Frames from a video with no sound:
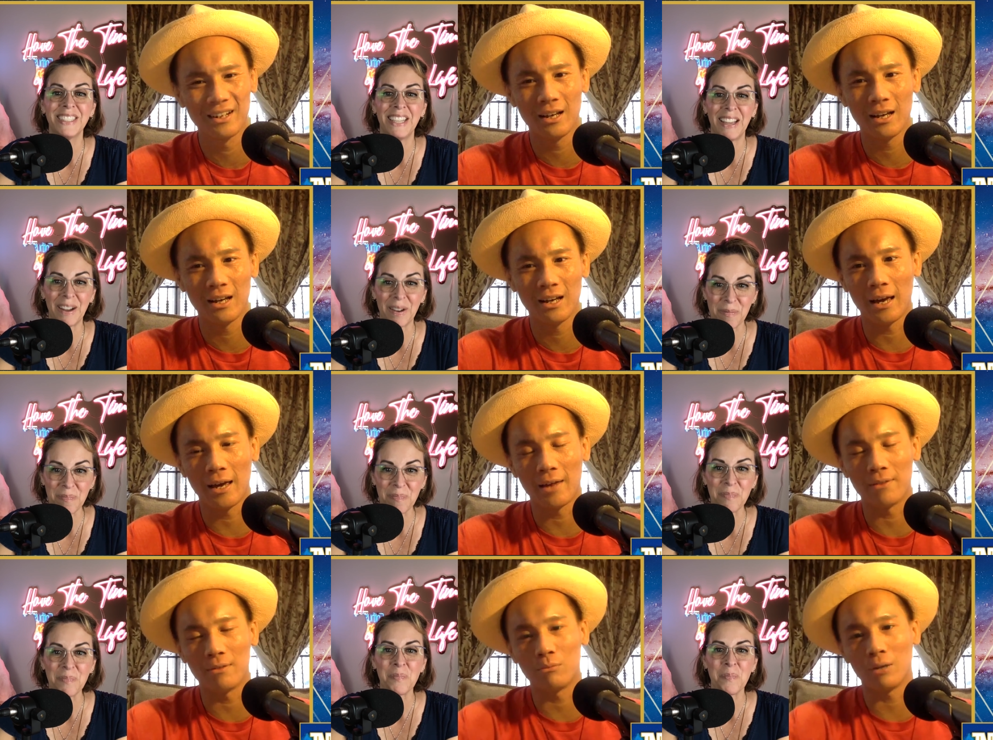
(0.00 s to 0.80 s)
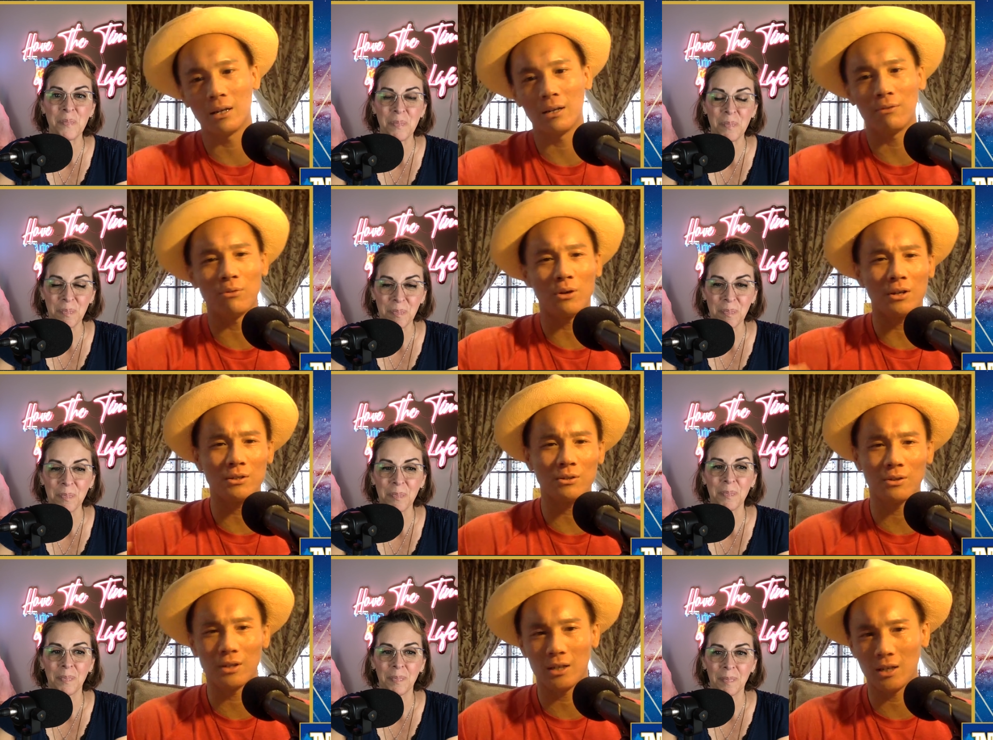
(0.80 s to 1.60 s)
Speaker 1: yeah. And really focus
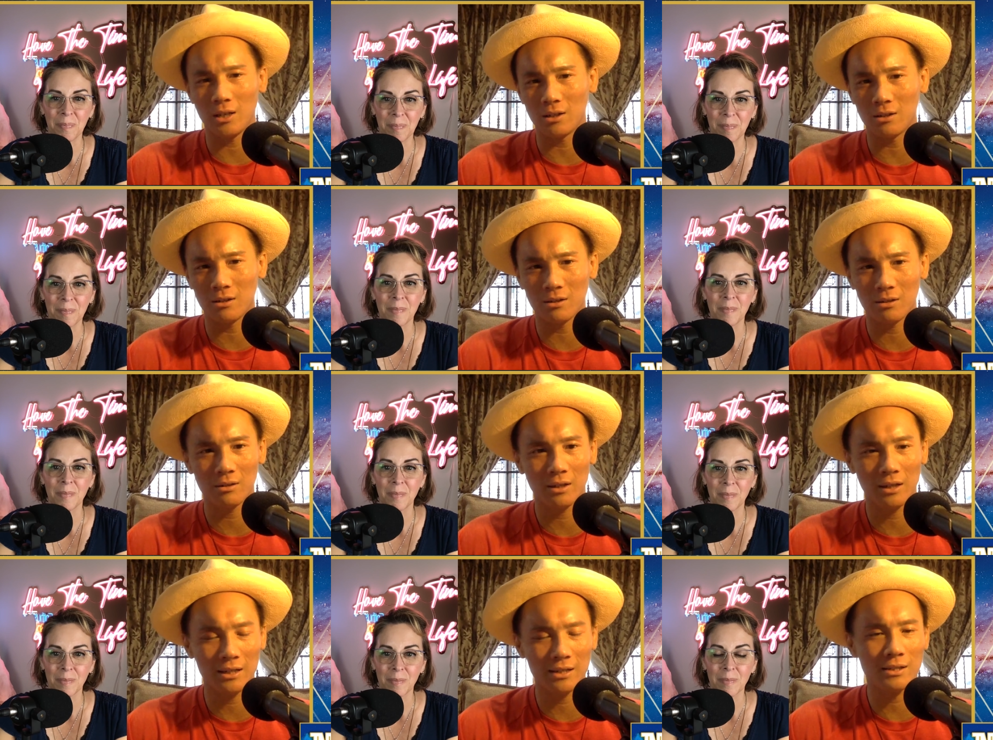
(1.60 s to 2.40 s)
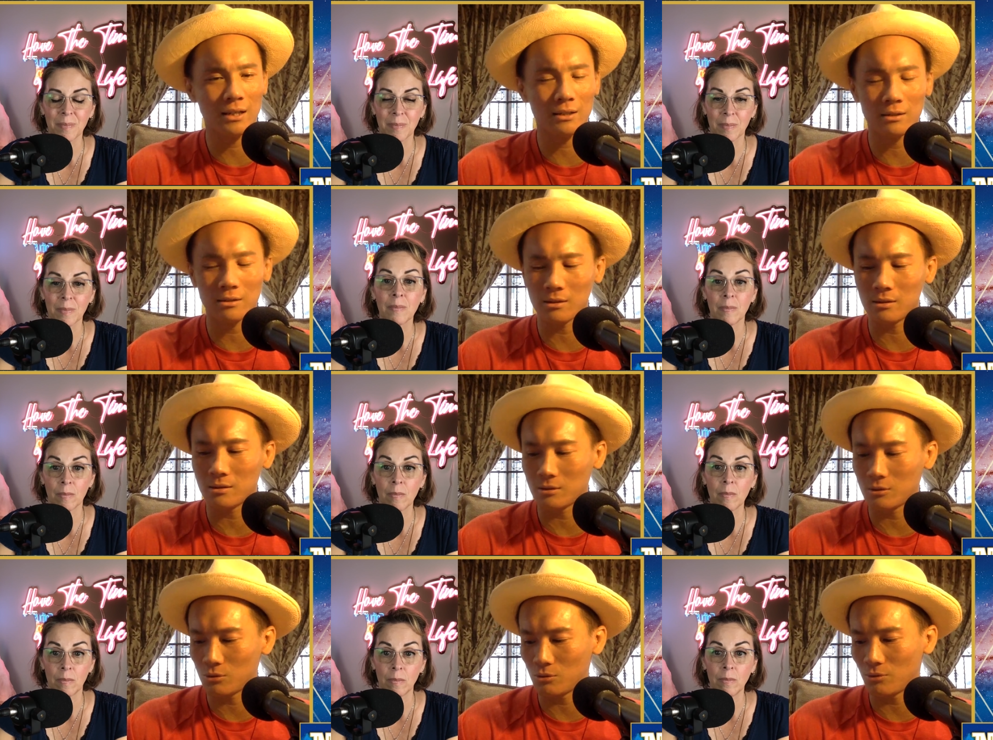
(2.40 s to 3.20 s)
on the inner inner senses
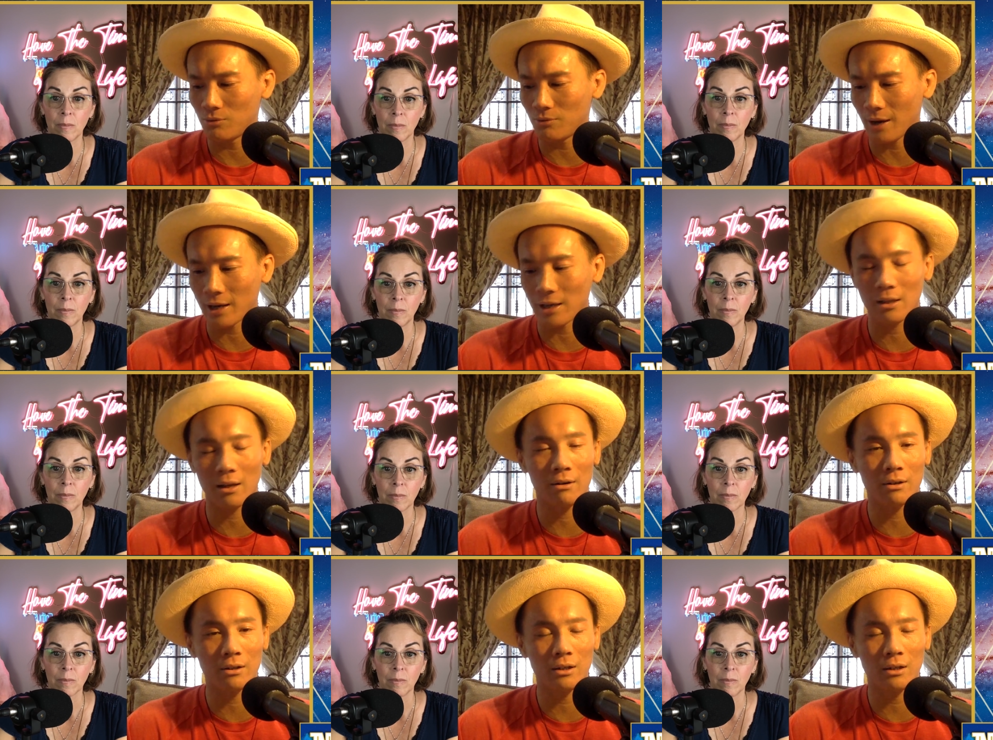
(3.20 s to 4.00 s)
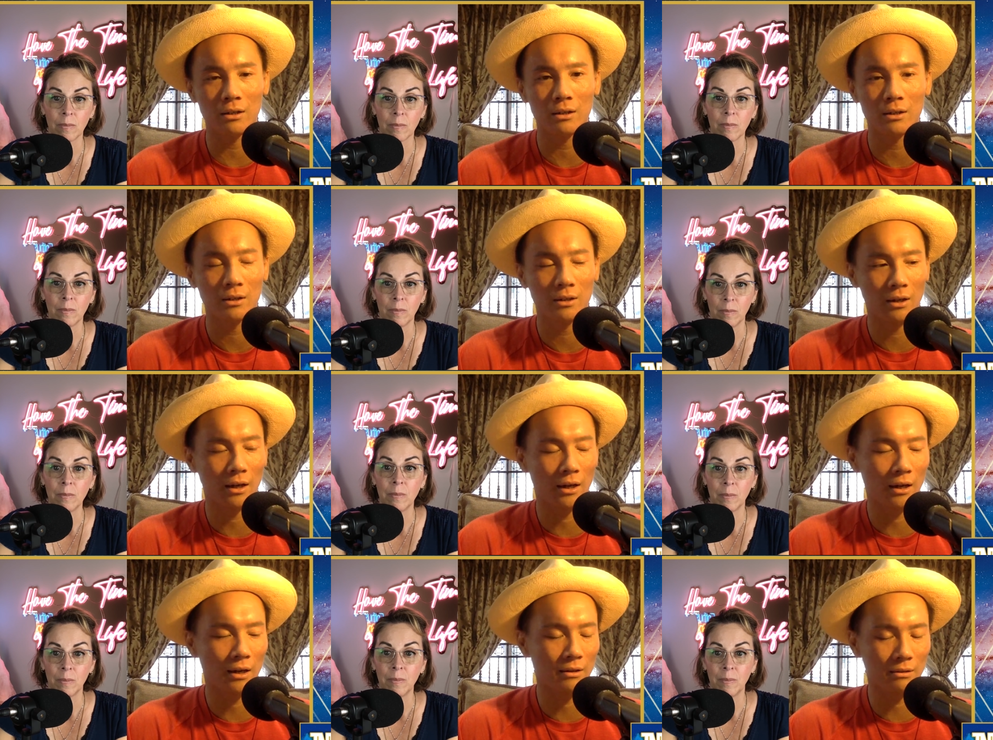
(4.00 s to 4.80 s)
to find clarity
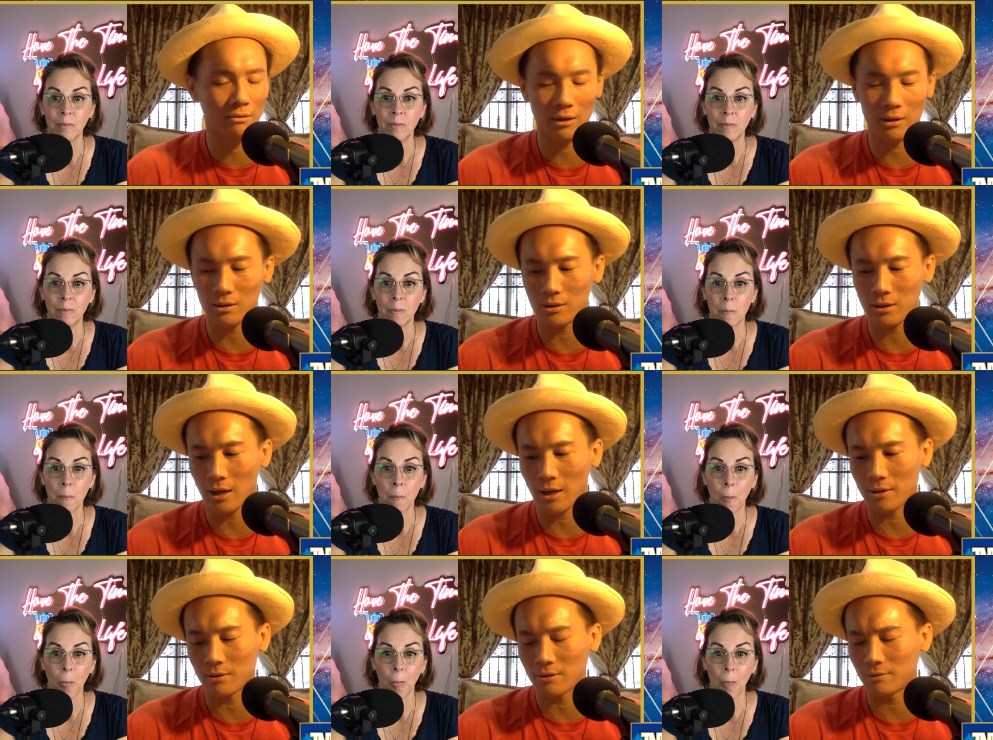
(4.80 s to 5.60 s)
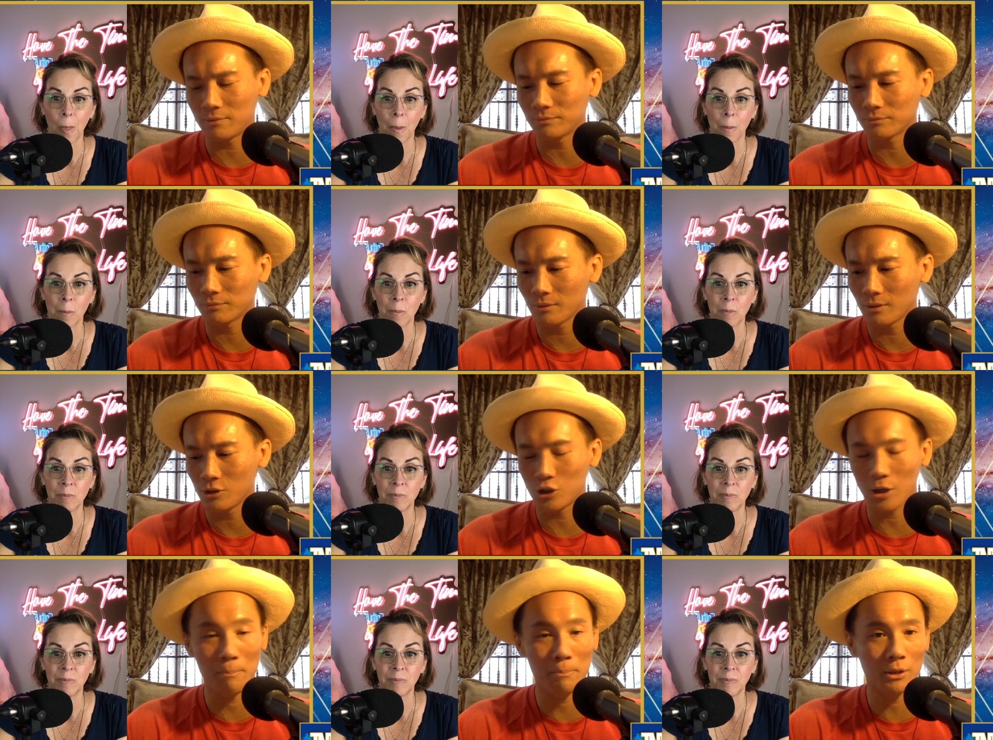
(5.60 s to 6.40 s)
and rather than
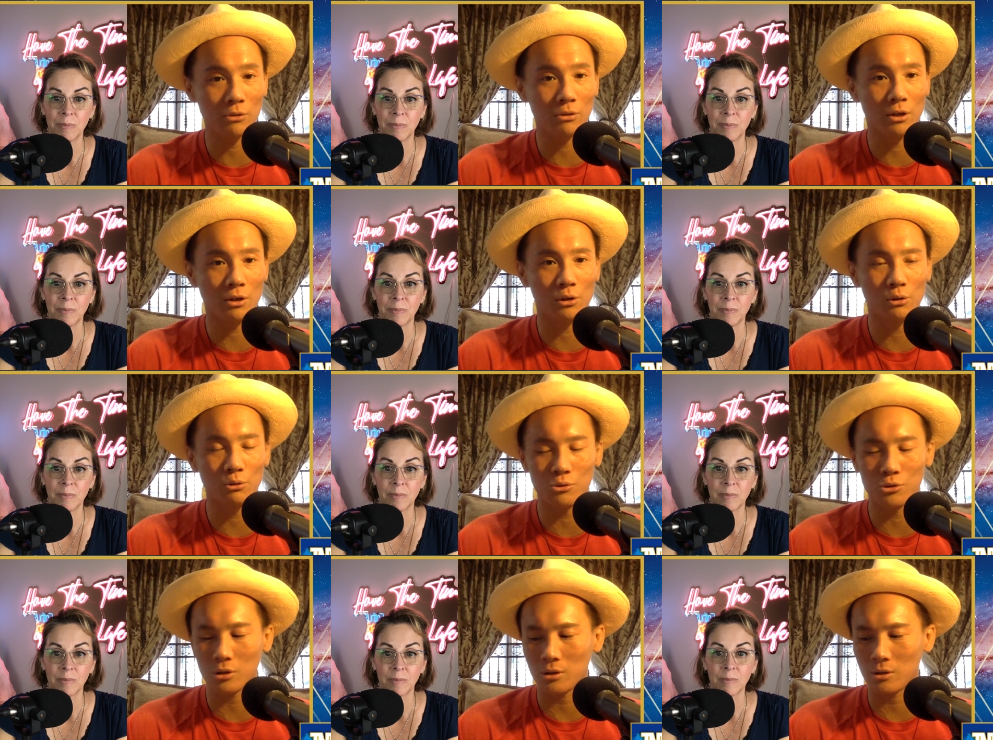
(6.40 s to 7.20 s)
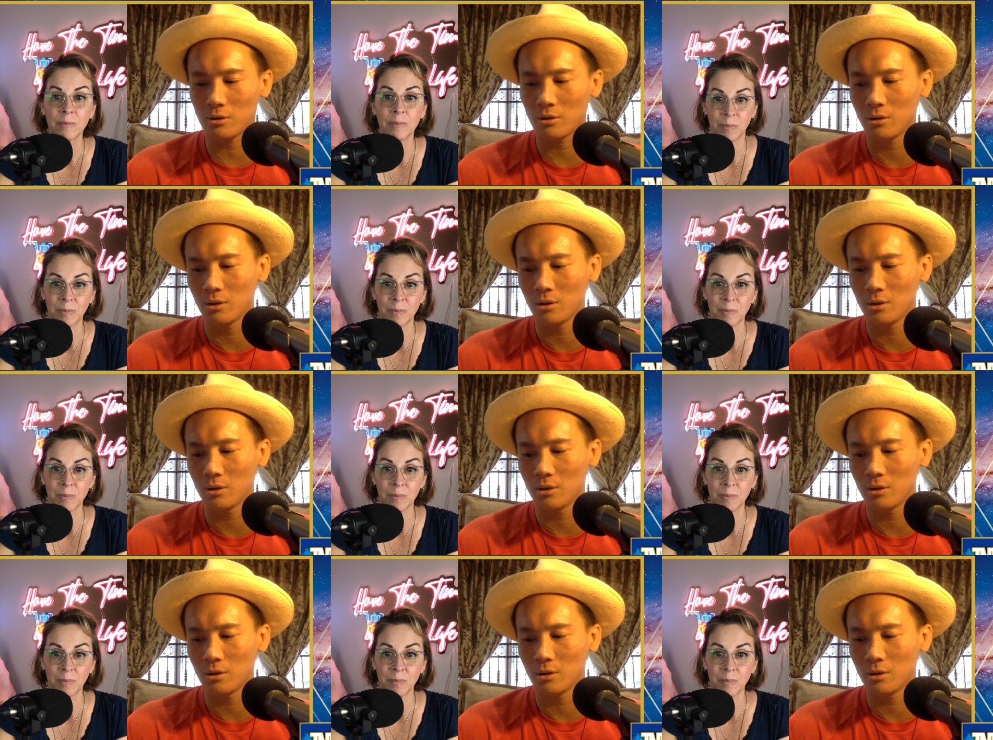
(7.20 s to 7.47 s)
jumping to conclusion.